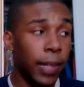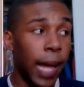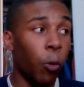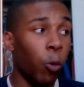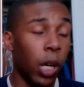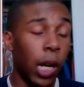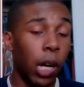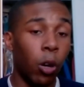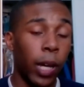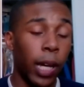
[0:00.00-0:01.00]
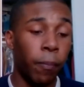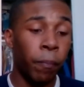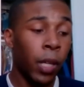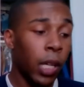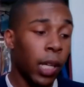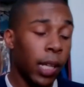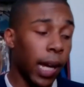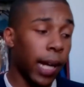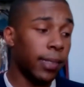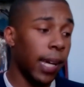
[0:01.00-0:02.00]
that will go. And
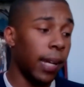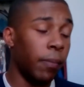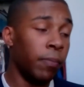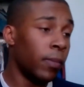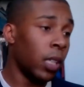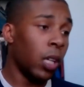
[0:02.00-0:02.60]
like I said,